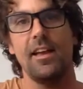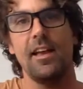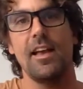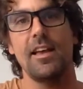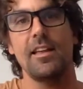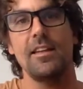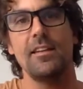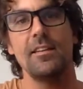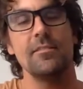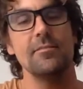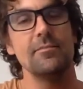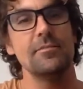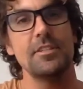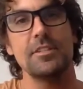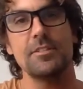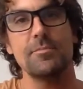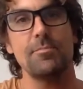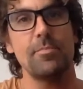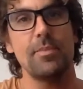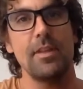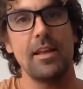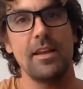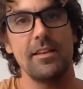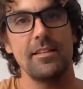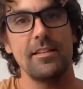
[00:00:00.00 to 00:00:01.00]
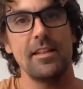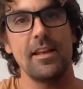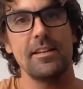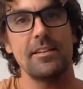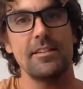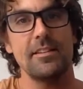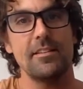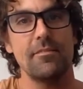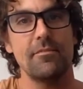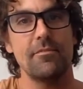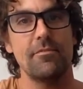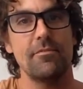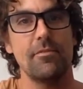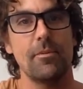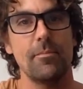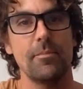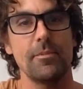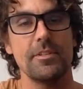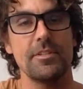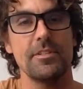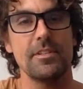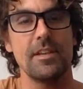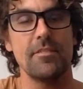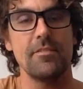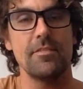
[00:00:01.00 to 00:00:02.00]
and just playing that from
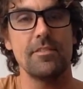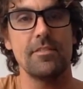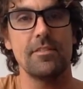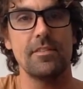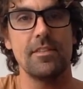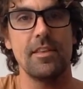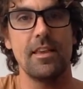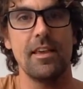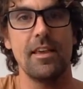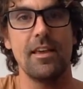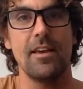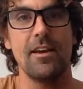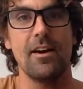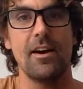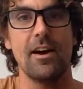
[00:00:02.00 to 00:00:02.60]
the seventh there,